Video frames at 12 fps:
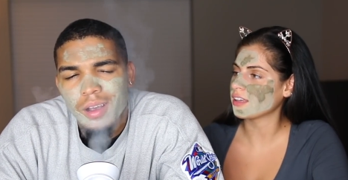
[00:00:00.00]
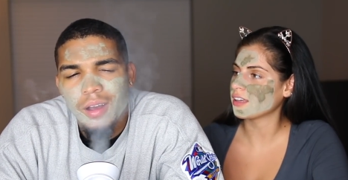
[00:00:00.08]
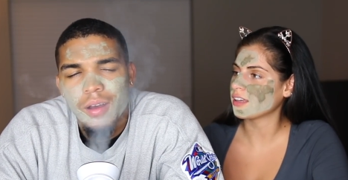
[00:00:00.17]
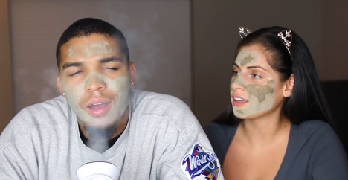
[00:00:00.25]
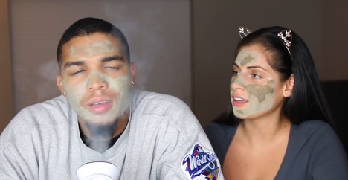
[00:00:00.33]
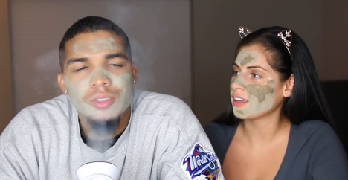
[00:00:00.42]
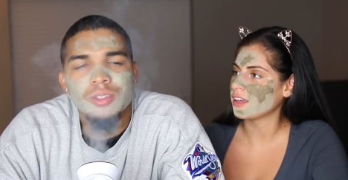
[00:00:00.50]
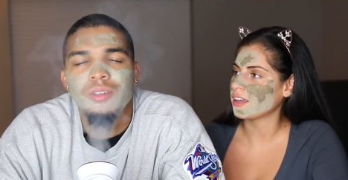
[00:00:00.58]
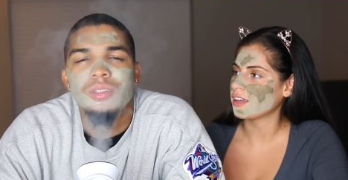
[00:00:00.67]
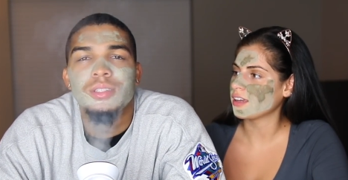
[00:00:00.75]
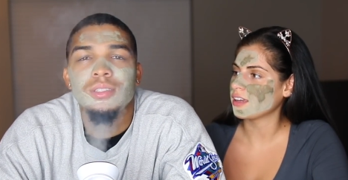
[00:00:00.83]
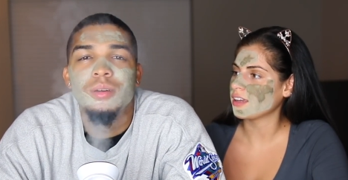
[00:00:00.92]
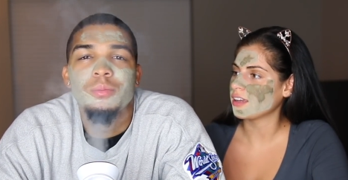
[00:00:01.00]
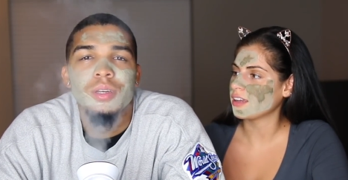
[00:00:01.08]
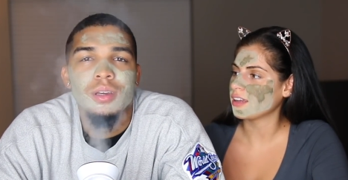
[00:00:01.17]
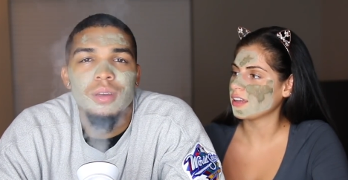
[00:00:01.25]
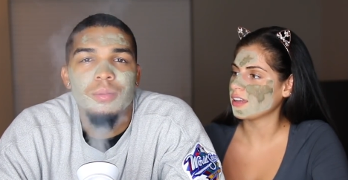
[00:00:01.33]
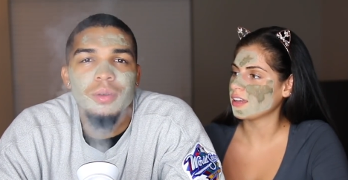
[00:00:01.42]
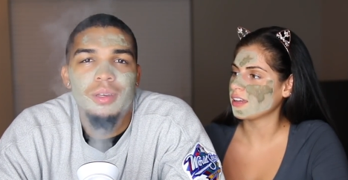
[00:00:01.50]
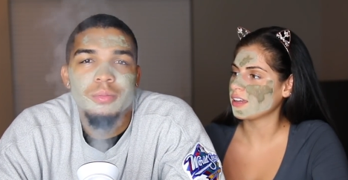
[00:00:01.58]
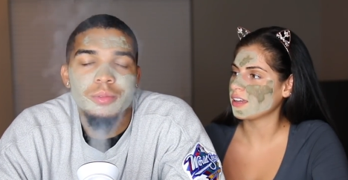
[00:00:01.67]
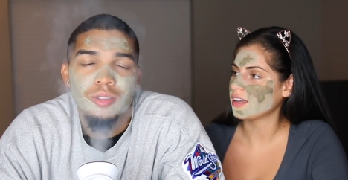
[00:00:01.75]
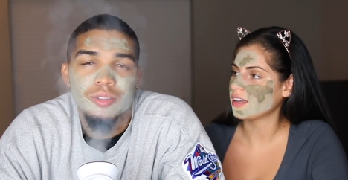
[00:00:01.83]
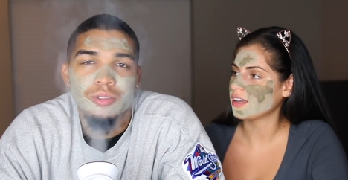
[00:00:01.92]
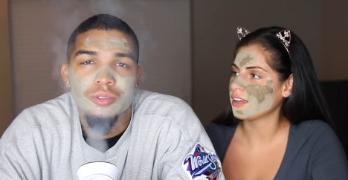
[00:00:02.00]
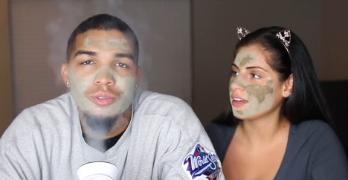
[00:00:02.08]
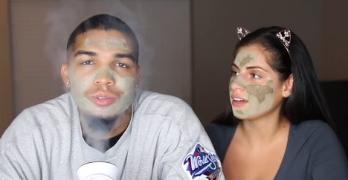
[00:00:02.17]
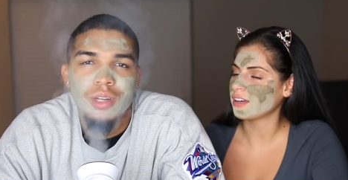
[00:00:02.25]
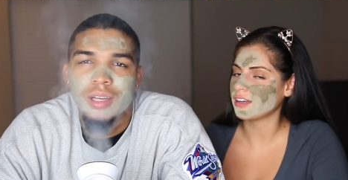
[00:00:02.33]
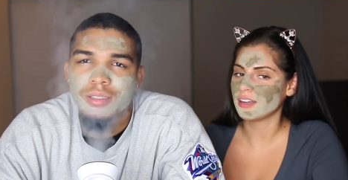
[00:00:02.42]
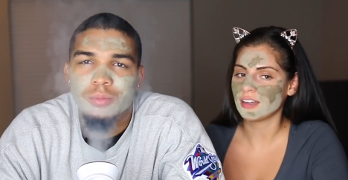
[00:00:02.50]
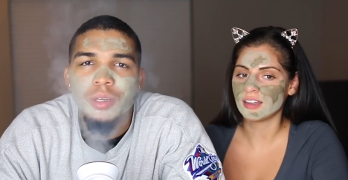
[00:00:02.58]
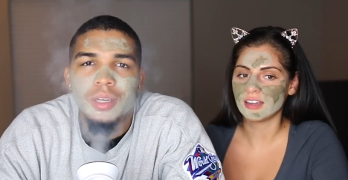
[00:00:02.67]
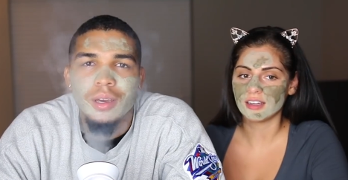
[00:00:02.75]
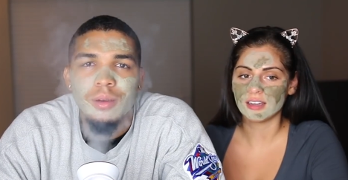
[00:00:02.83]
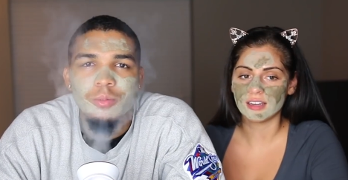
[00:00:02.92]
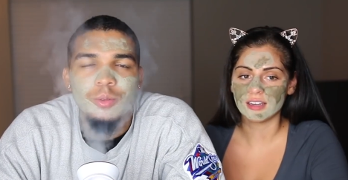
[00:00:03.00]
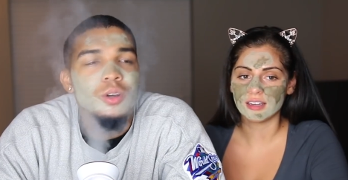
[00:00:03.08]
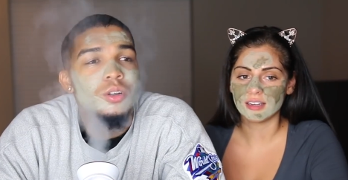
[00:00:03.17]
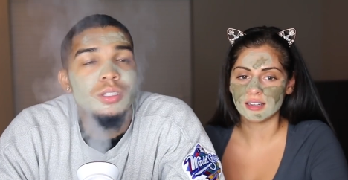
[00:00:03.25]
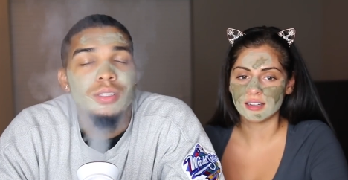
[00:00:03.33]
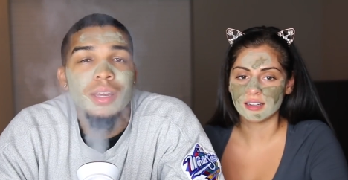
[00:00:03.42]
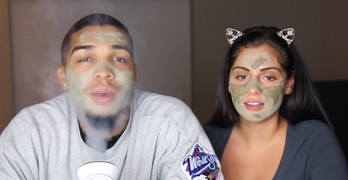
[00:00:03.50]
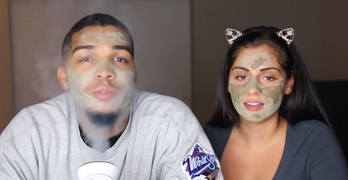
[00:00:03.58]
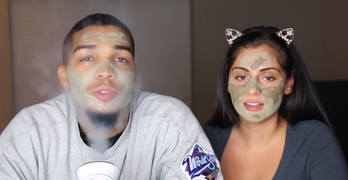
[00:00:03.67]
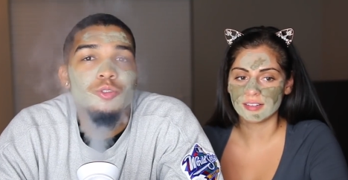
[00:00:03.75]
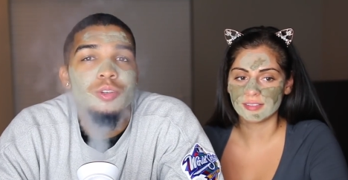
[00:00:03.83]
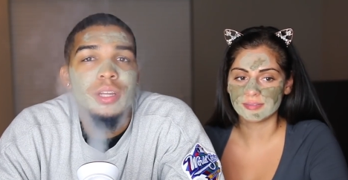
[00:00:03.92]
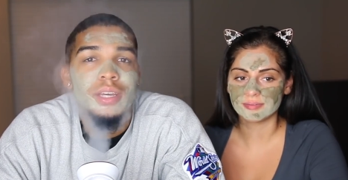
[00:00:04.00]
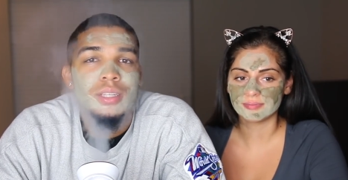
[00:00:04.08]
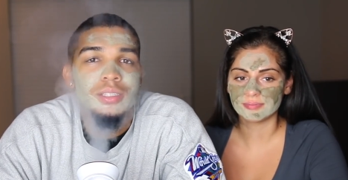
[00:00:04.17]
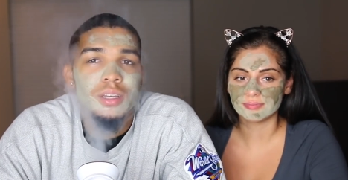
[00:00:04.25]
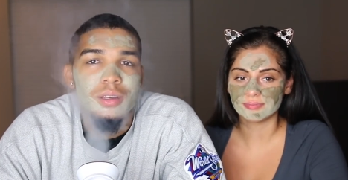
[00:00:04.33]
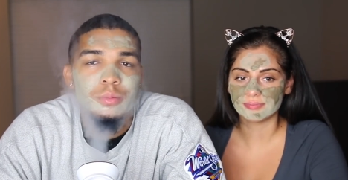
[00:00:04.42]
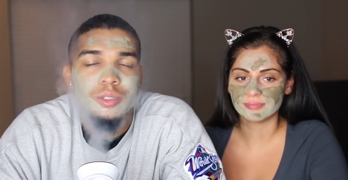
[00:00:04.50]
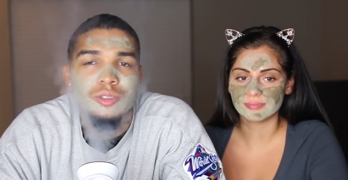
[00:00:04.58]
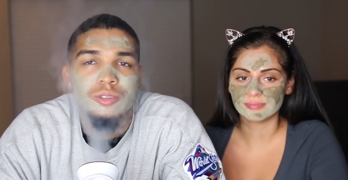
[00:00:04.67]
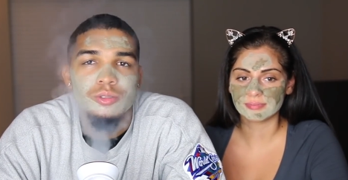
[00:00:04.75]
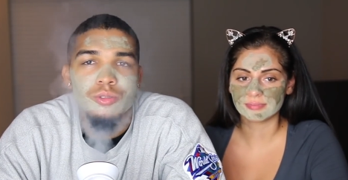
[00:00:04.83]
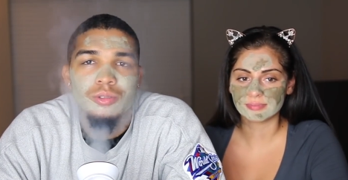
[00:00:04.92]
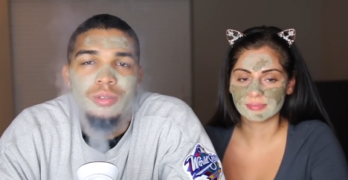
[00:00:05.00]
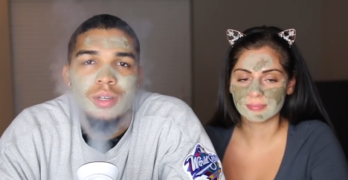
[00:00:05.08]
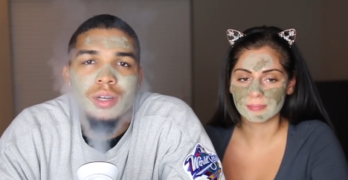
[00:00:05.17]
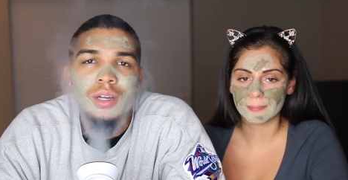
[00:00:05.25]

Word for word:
Speaker 1: I used to go to this summer camp at elementary school. Not summer camp. We'd go to this camp for 3 days in elementary school.